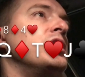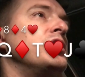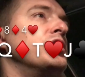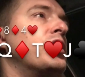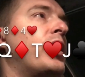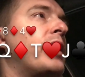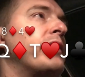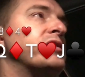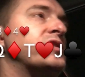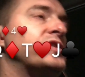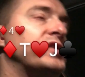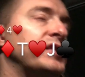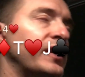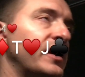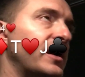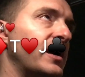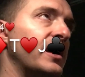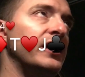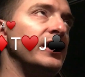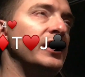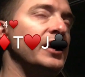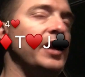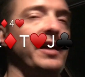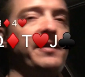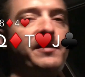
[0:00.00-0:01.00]
you know, obviously
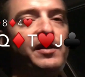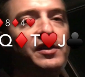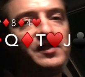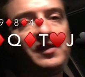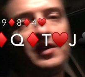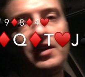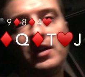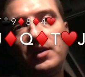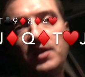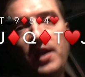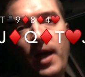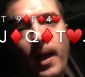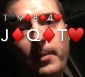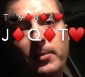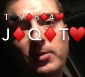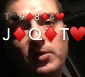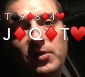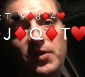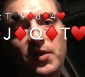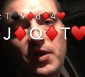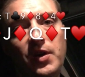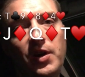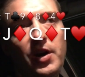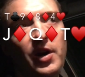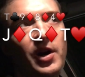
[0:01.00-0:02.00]
he could have ace king of
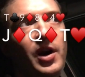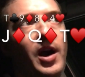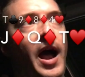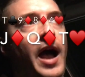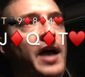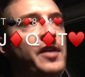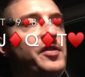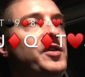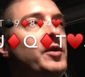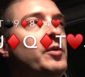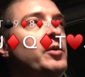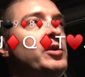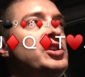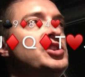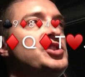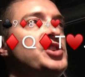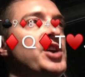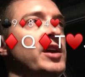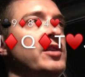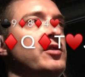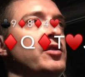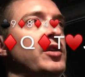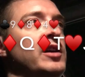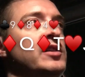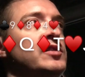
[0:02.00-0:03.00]
diamonds here. I think when he
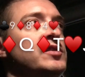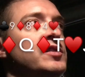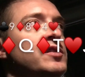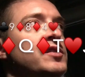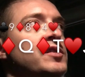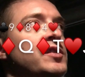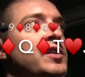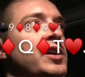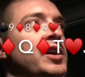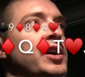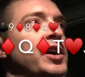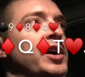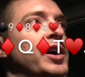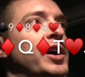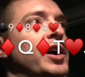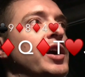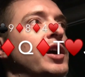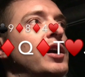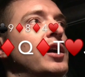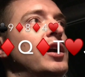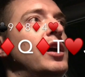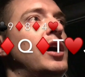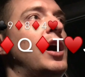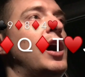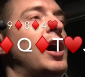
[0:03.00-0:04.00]
check raises
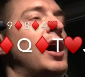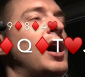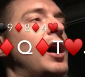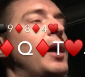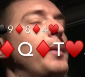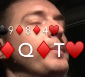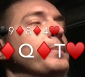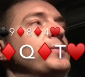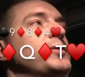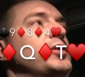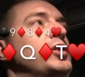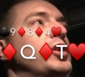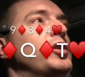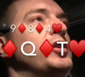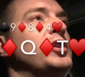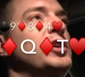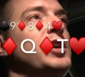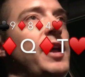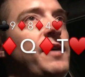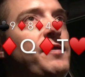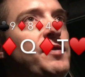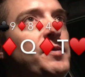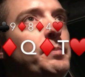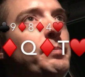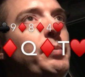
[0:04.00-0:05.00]
here, um, you know, he
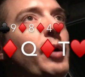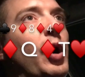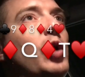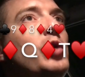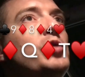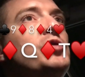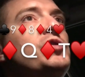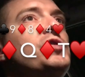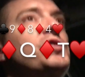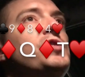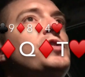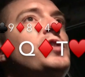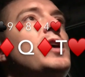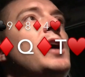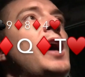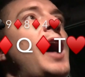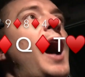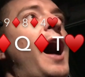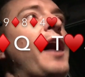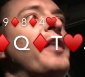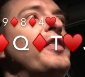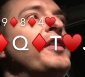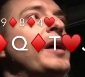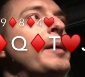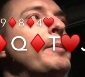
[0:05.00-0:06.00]
could have the boats.
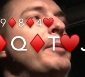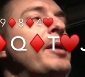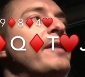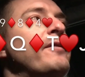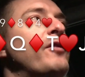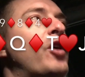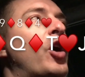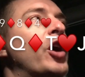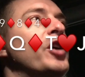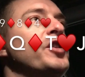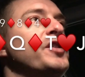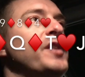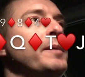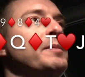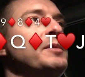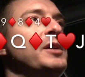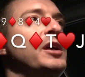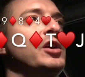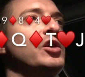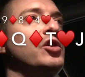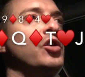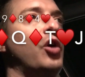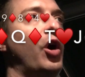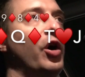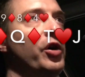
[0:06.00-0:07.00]
I think I'm gonna have a hard time
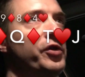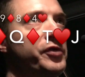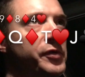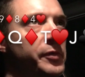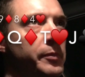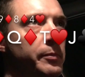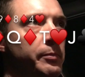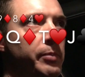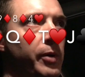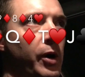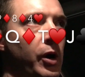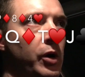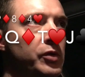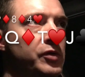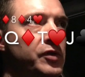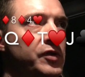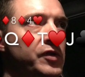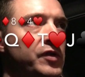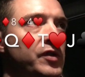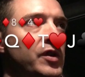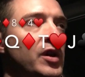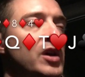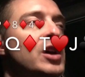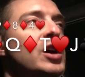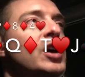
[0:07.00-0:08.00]
getting calls from
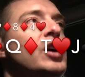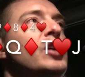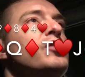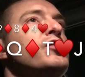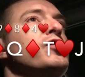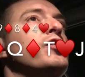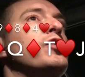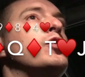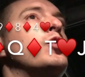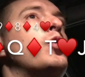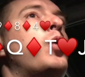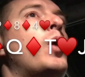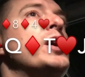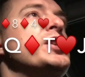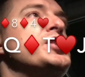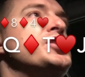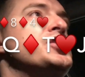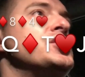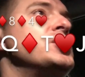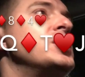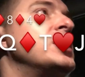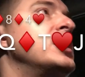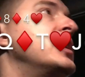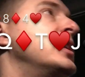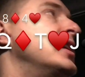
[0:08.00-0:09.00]
boats. So the
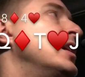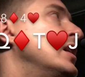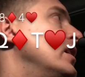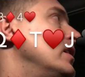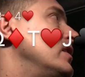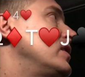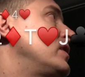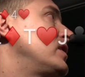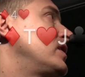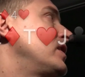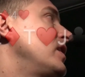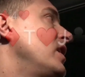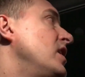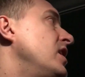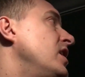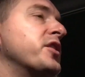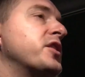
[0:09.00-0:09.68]
question is